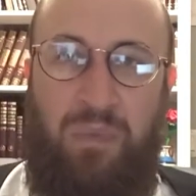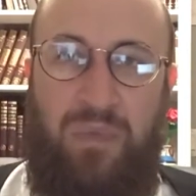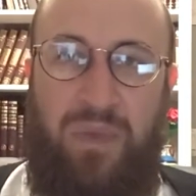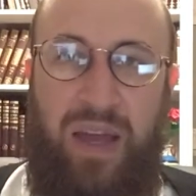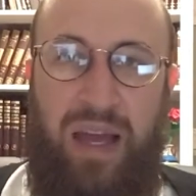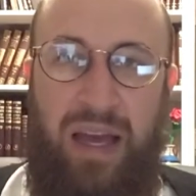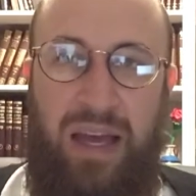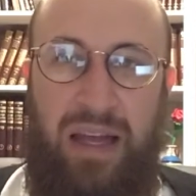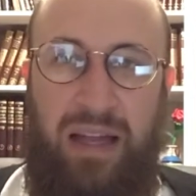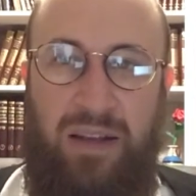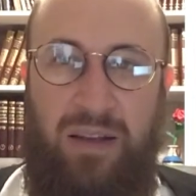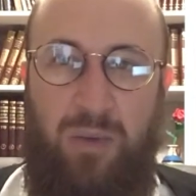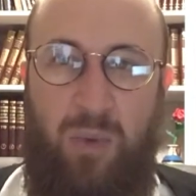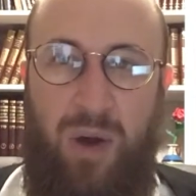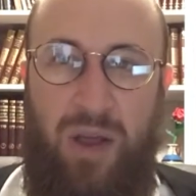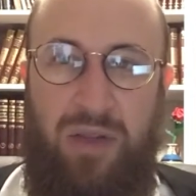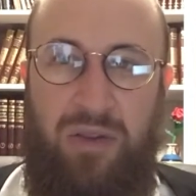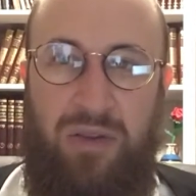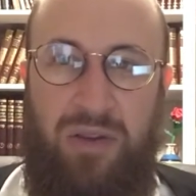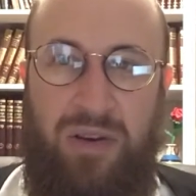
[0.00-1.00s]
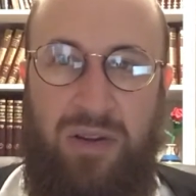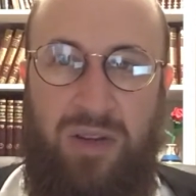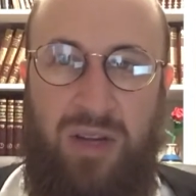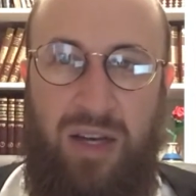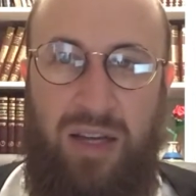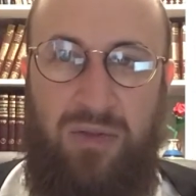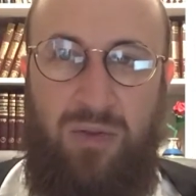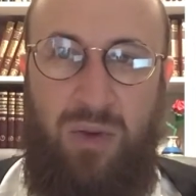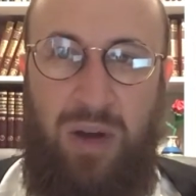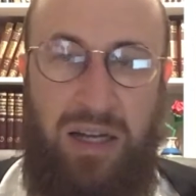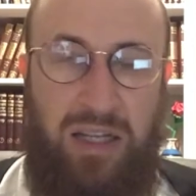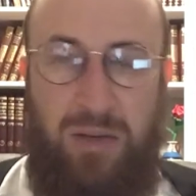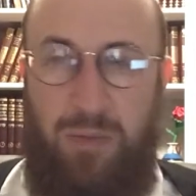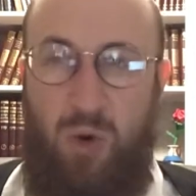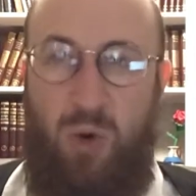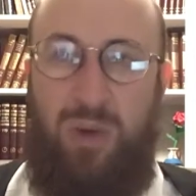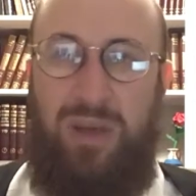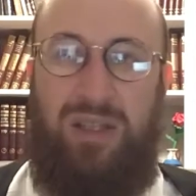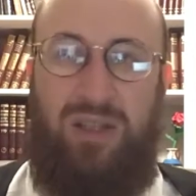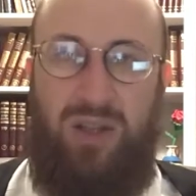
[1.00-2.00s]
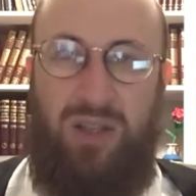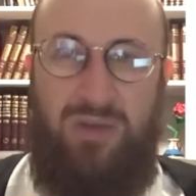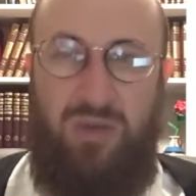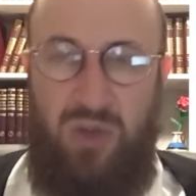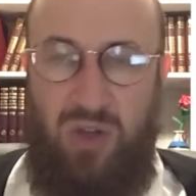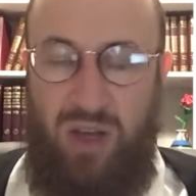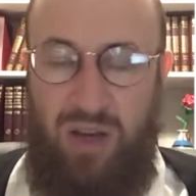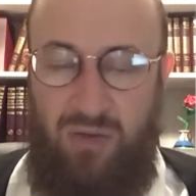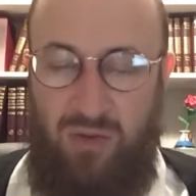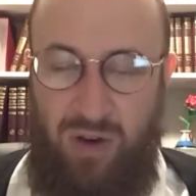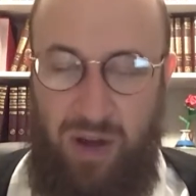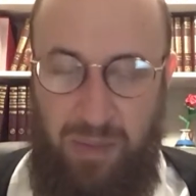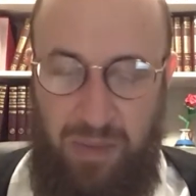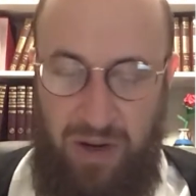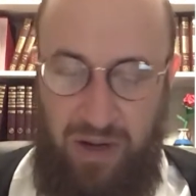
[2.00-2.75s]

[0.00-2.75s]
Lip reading: And whether they're toiv ra, Hashem always looks for toiv ra, but